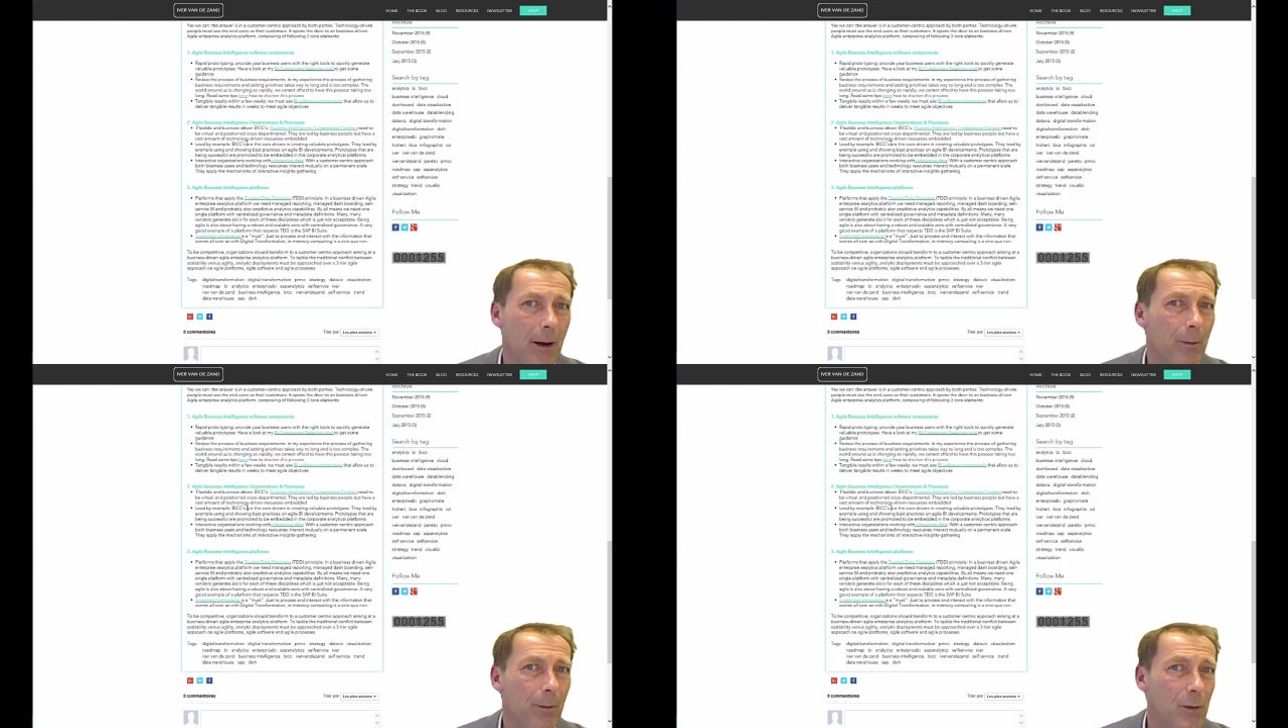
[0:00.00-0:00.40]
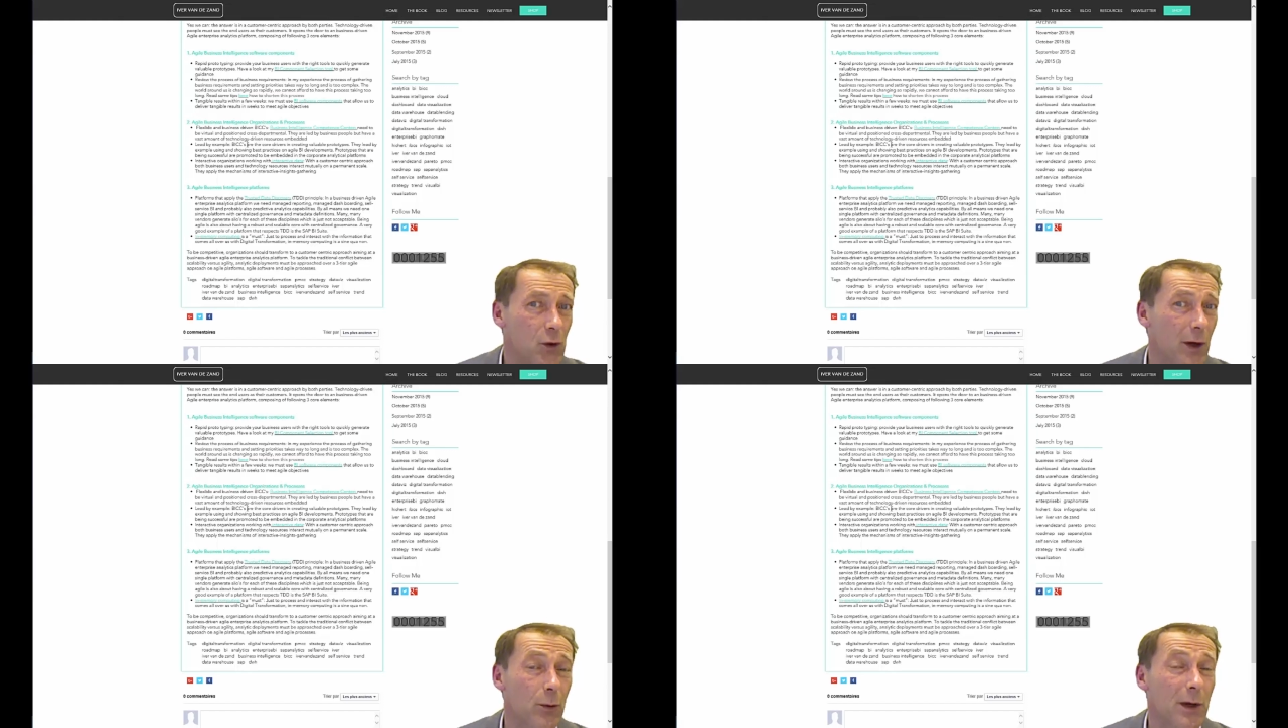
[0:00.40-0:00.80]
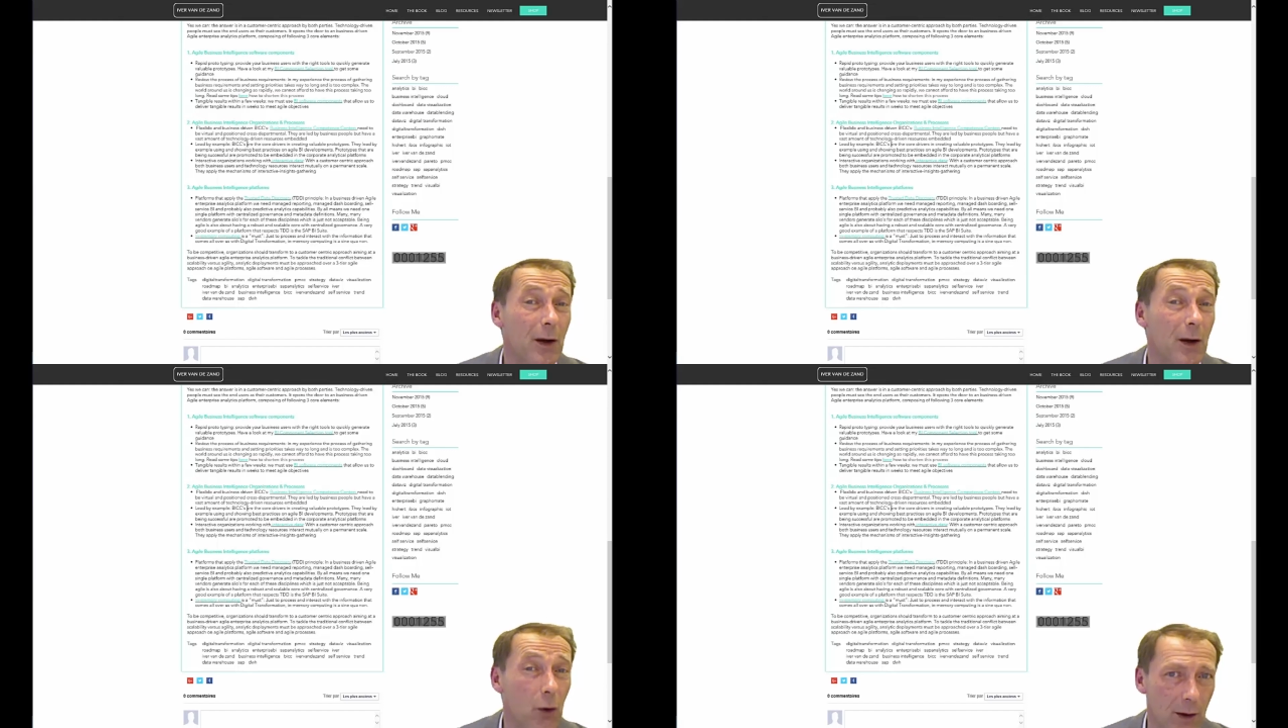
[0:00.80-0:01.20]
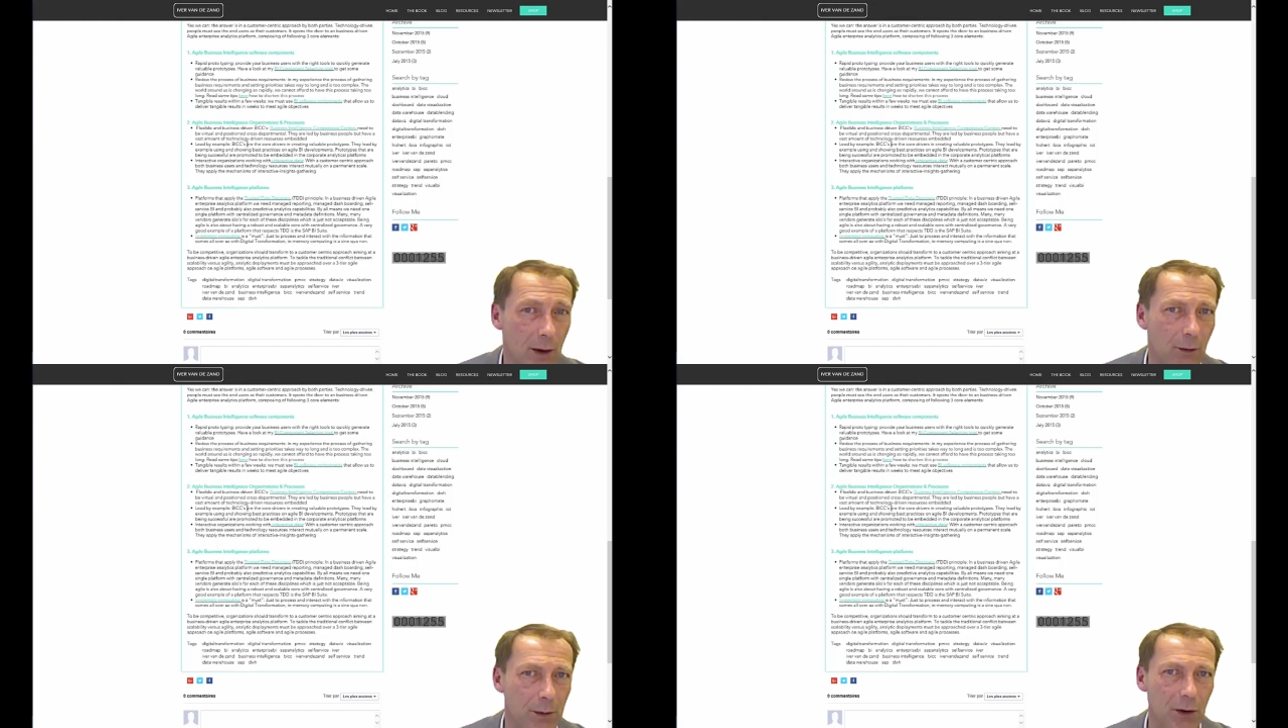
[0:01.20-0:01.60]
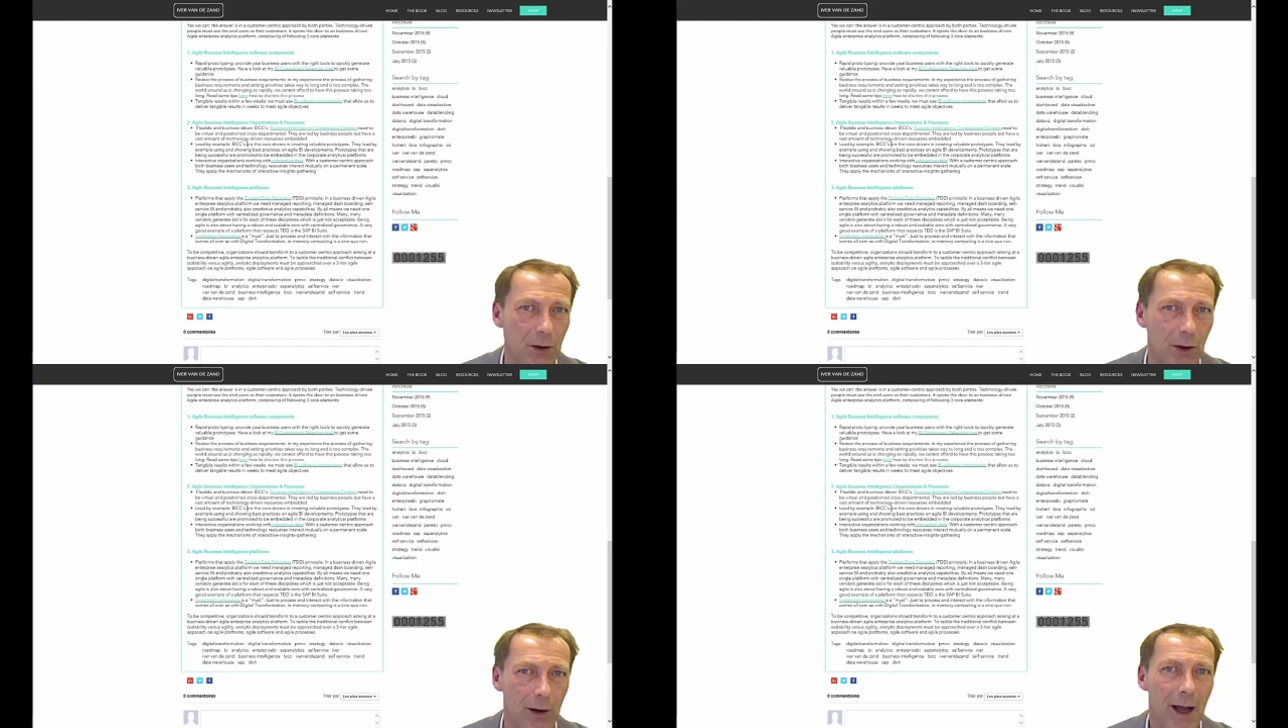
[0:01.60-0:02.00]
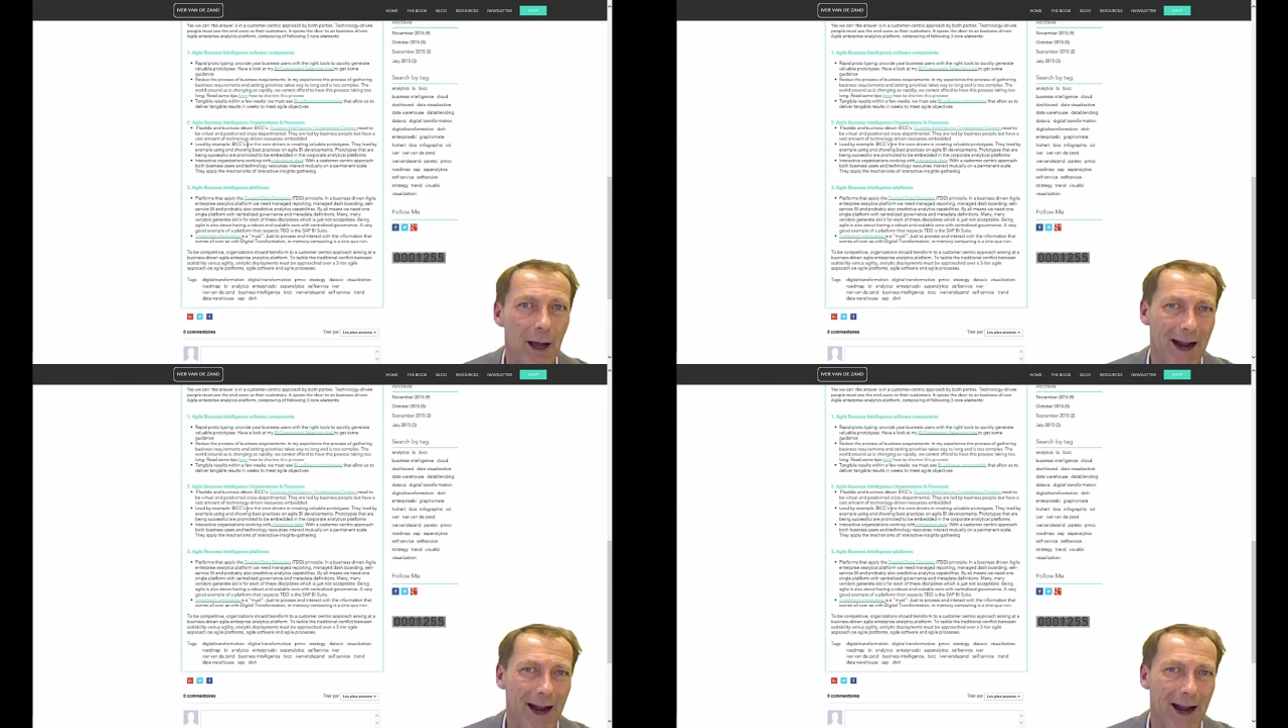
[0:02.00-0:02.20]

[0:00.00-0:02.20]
so that we can learn from each other,